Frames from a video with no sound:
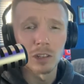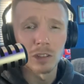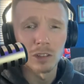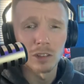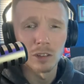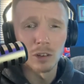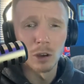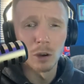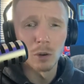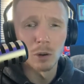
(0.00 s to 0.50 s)
in
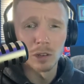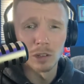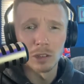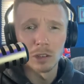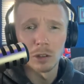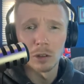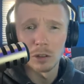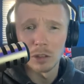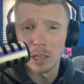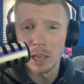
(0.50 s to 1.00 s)
snow
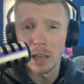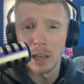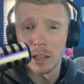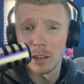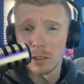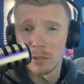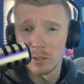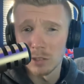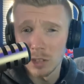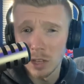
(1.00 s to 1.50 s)
until the
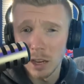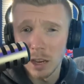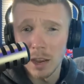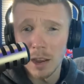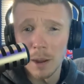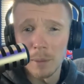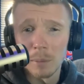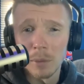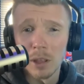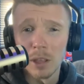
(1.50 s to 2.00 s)
end of
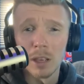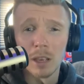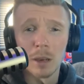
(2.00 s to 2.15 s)
time,